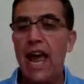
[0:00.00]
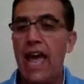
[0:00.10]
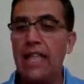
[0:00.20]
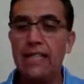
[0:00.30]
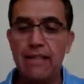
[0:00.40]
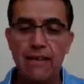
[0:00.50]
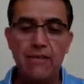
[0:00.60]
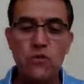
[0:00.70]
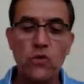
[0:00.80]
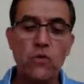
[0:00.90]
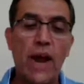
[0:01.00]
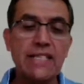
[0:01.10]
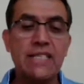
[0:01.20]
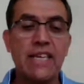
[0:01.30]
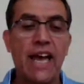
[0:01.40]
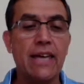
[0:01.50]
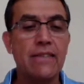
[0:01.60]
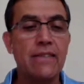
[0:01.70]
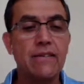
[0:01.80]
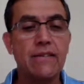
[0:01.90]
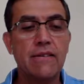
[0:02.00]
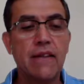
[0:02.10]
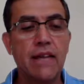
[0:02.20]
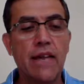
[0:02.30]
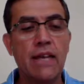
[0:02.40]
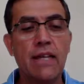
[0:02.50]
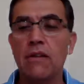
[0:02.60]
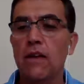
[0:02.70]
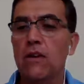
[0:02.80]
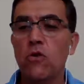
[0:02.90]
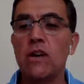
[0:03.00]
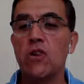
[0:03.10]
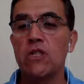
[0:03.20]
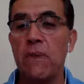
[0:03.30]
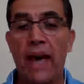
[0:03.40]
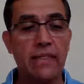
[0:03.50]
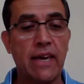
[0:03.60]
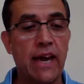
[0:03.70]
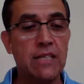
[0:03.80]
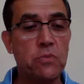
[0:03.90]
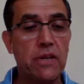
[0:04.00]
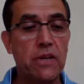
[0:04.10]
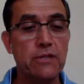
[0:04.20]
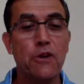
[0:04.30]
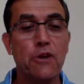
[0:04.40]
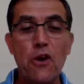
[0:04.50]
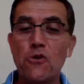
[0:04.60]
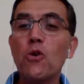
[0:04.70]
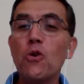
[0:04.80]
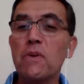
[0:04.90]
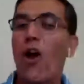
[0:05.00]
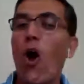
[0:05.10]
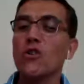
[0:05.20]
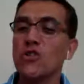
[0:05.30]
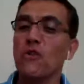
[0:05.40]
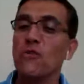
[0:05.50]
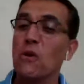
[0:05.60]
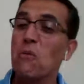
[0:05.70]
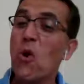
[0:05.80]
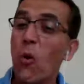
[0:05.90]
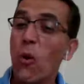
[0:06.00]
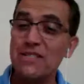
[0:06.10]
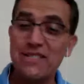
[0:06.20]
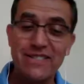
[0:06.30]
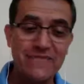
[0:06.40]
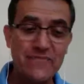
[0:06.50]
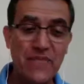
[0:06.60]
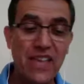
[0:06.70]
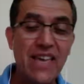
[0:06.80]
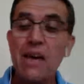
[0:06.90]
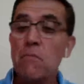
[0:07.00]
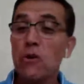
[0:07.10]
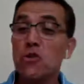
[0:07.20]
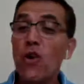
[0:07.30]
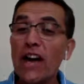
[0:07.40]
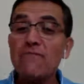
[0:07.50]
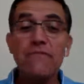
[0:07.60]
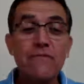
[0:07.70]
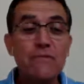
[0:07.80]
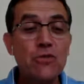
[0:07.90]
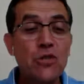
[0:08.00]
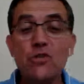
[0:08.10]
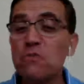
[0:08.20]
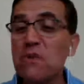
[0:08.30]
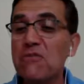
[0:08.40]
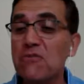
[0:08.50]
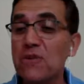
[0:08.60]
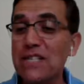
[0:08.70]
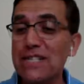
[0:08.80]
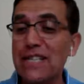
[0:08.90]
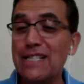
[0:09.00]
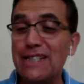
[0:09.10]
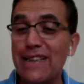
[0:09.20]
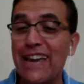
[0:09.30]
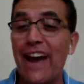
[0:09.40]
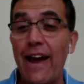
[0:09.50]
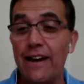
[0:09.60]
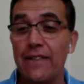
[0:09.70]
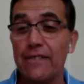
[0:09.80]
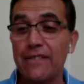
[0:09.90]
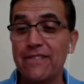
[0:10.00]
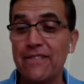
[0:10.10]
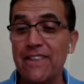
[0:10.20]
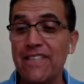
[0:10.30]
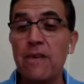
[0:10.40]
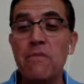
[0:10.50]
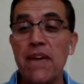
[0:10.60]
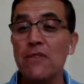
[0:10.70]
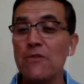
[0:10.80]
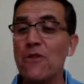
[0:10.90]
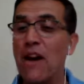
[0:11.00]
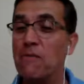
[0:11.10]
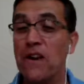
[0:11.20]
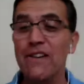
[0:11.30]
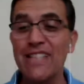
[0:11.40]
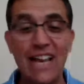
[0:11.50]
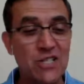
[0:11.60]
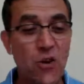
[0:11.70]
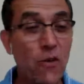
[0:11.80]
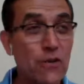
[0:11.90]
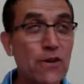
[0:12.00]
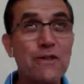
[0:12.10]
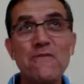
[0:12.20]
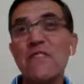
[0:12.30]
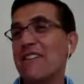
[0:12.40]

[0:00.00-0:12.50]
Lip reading: And to the right side, you are not the bad guys, please. You will be the coach of the blue ones. But you have just been recently hired. They made you a very nice offer.